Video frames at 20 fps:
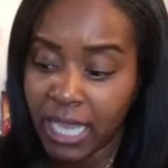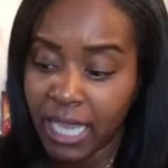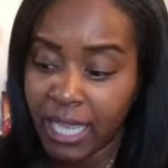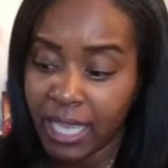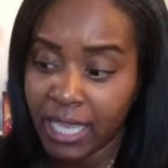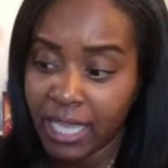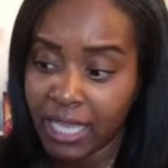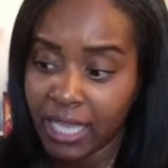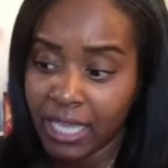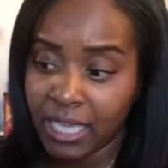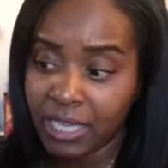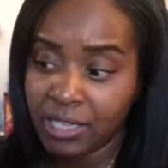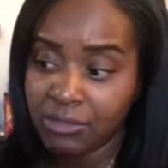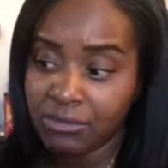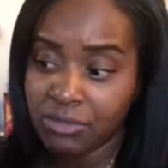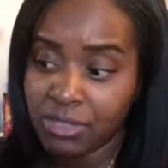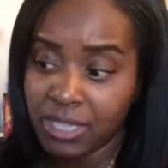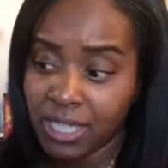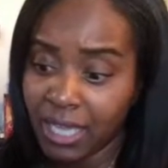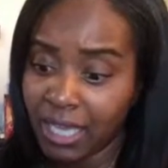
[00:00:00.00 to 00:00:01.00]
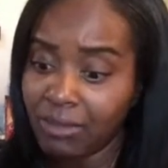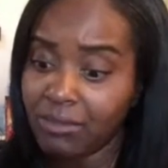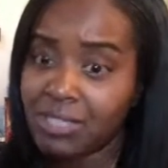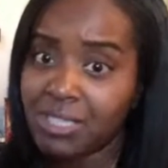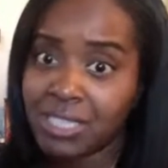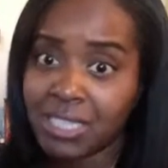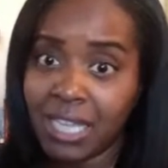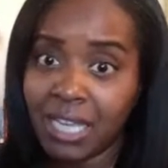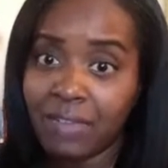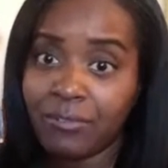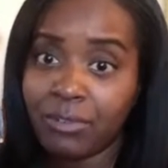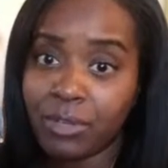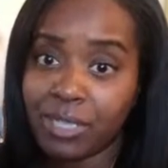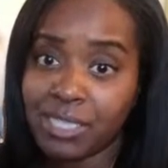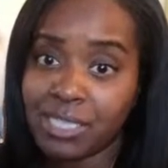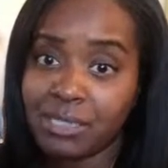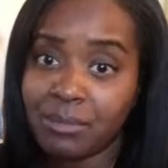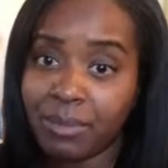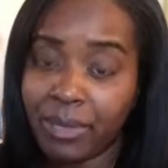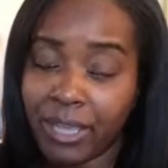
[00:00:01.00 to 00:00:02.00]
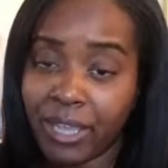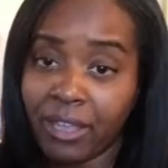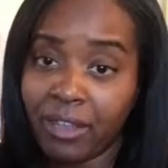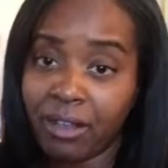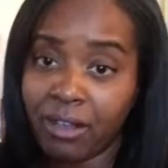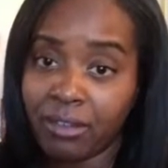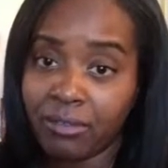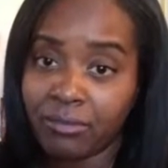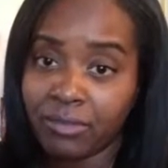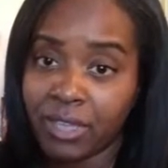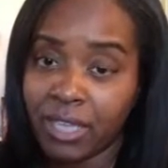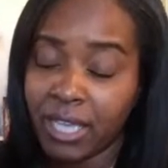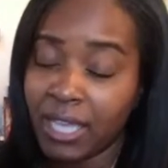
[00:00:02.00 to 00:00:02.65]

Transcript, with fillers: And now it's time for it to pay off.